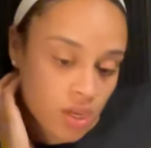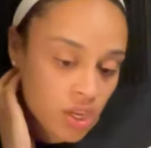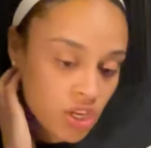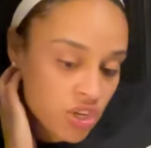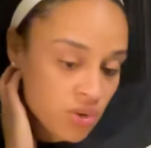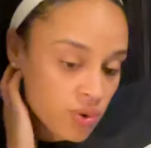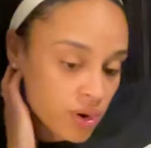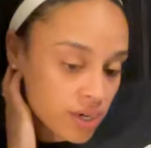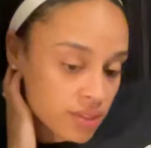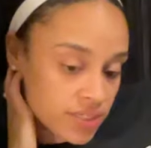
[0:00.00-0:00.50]

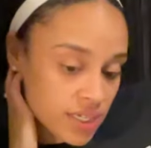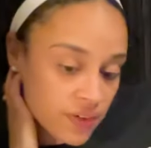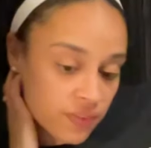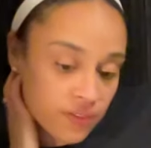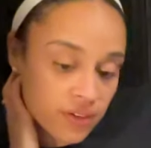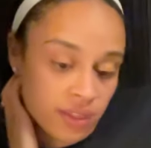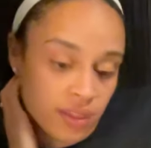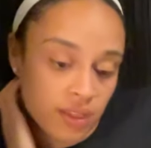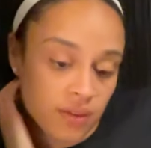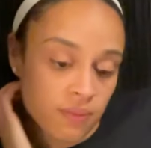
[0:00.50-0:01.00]
You are
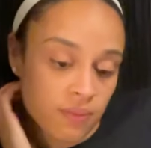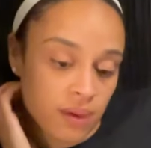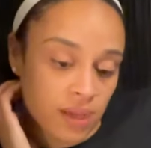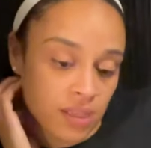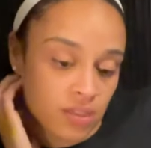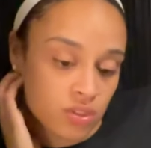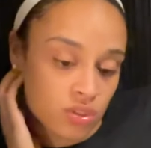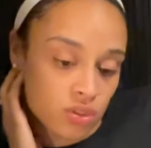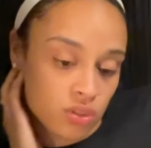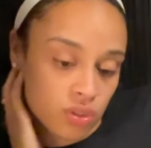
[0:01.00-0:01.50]
definitely
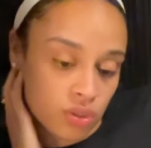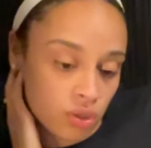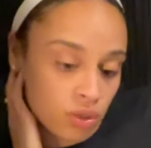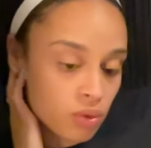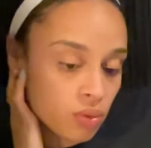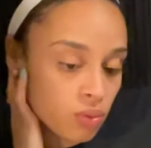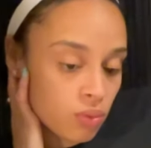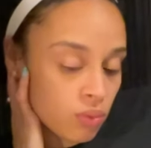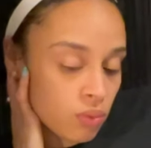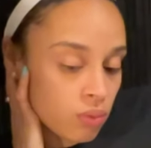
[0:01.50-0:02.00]
meant
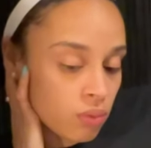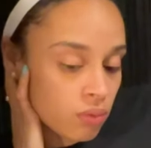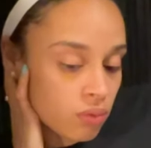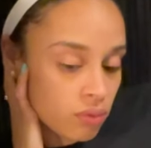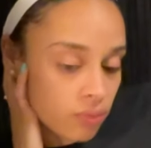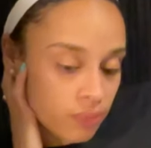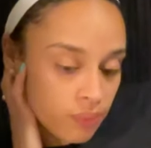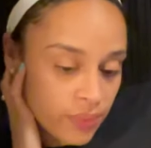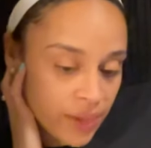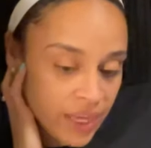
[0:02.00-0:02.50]
to
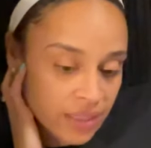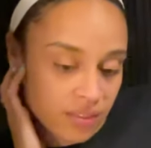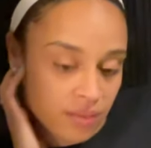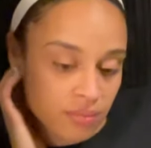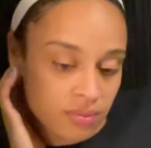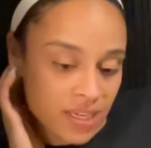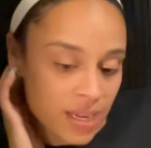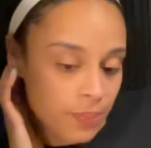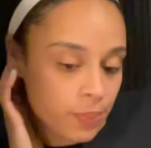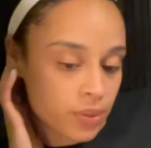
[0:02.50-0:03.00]
make
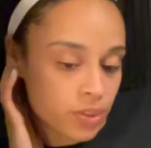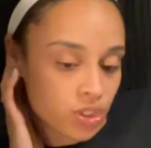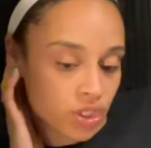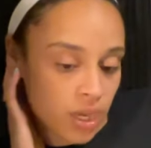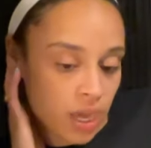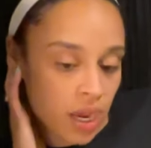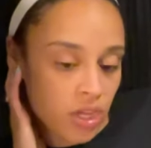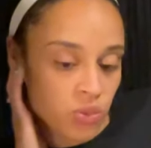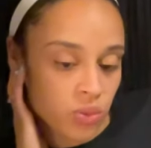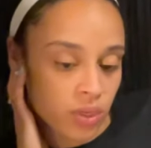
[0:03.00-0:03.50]
some type of
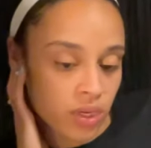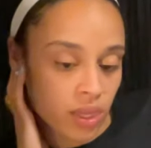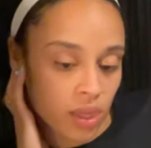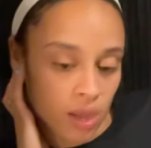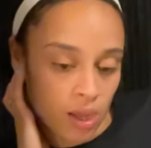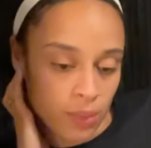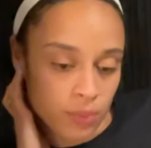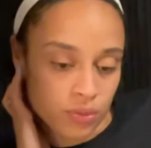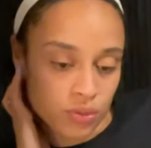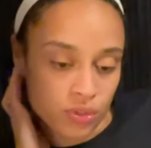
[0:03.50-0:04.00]
change when it
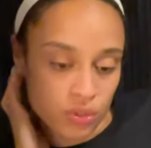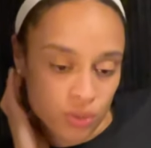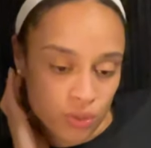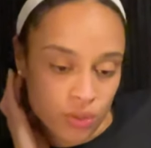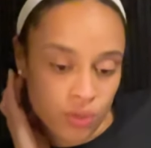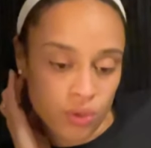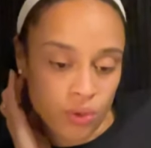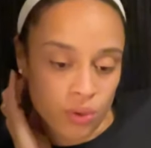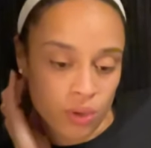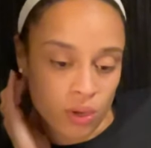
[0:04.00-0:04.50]
comes to
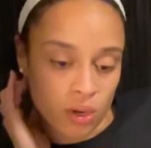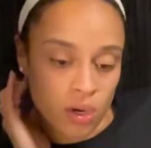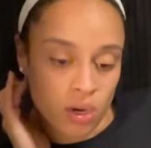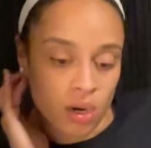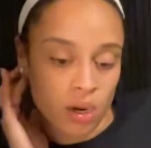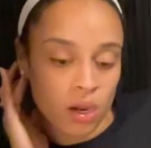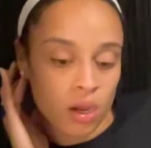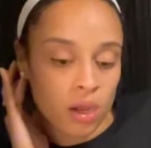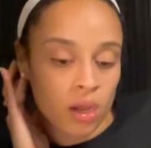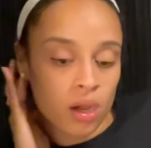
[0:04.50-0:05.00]
your
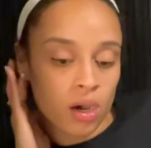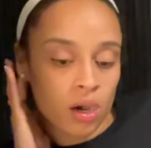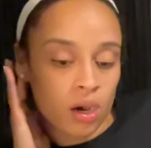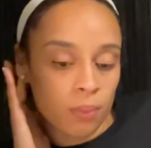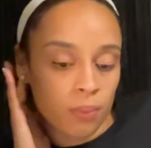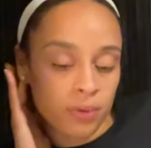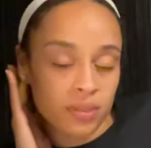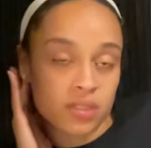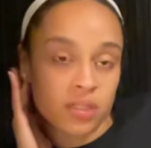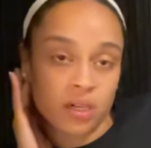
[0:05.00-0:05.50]

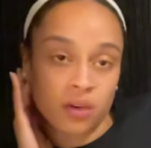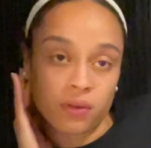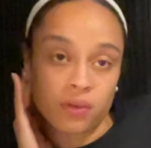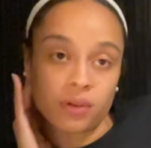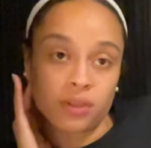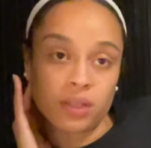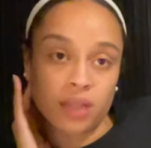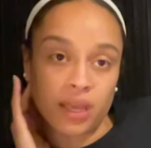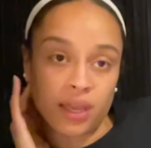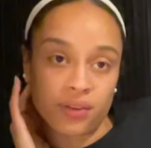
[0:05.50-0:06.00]

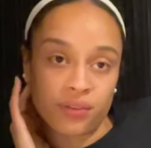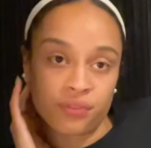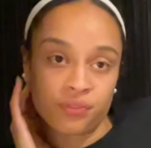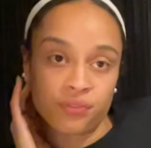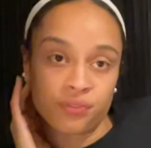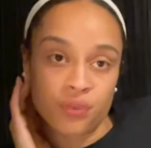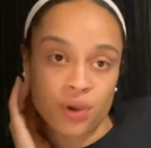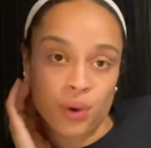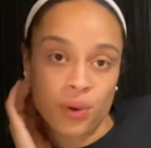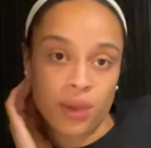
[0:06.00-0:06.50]
material life.
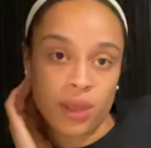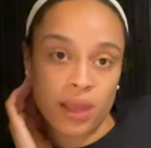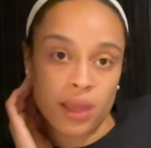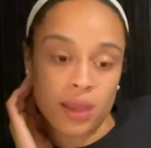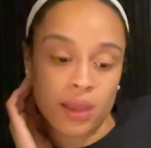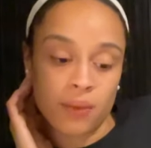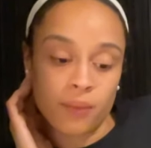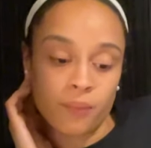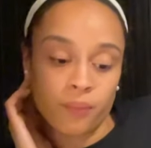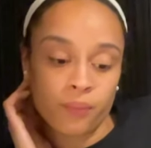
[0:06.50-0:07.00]

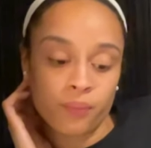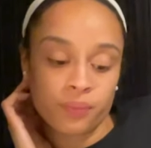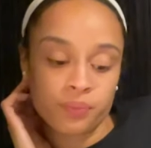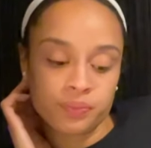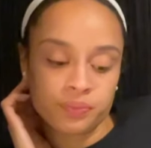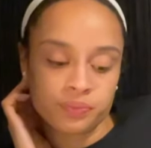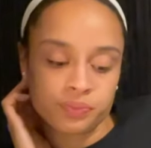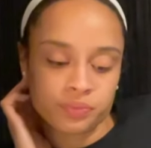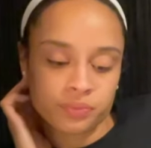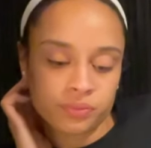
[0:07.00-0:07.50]
Okay
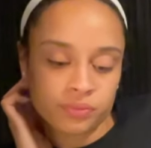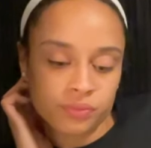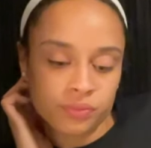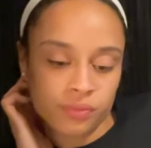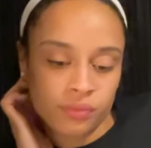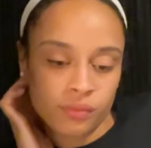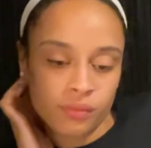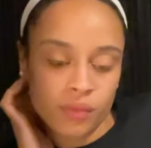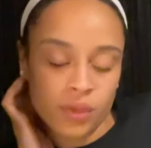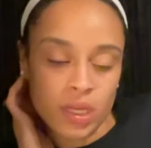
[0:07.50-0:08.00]

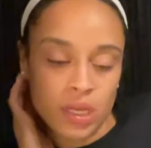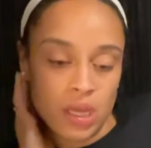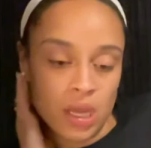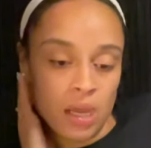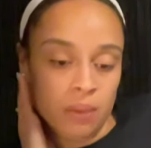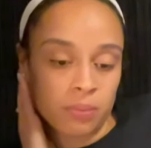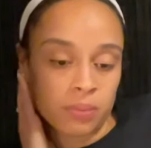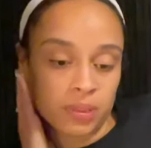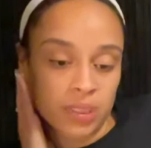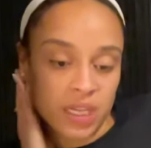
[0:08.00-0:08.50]

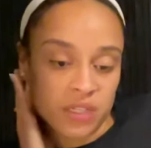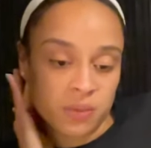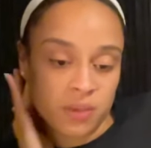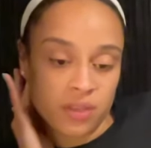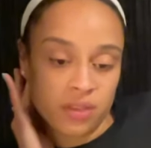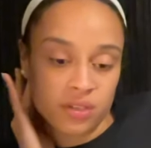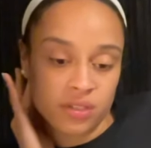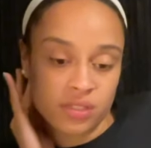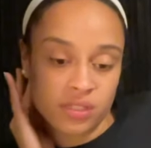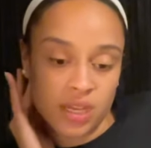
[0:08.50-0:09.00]
but that's why
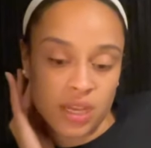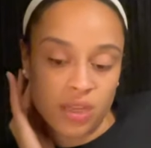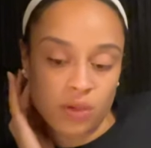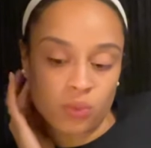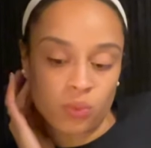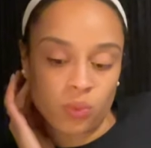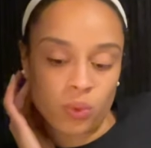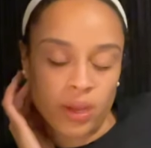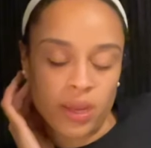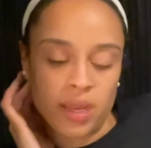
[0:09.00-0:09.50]
they're
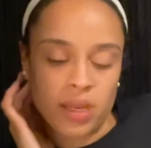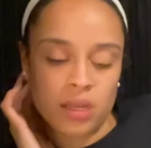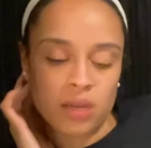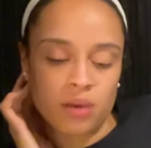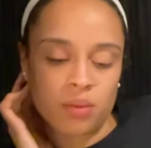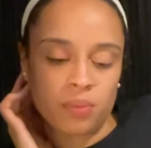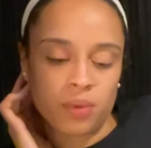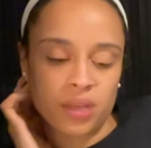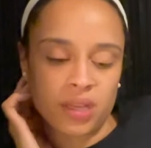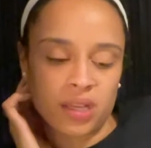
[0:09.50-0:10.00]
saying wait,
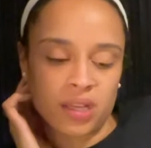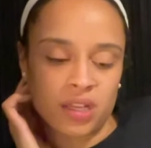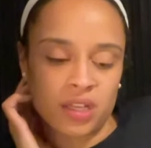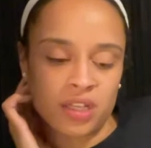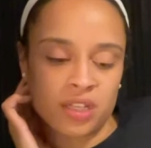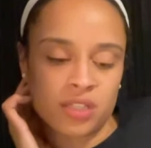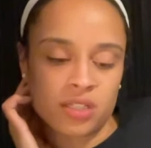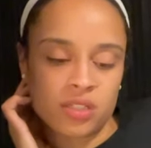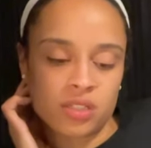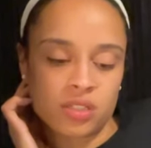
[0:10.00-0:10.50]

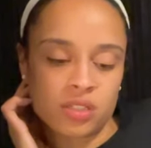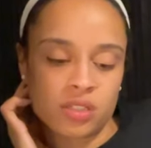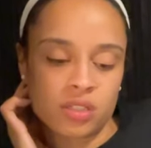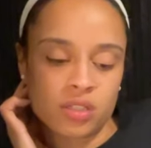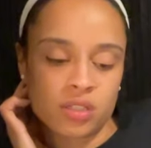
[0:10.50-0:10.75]
because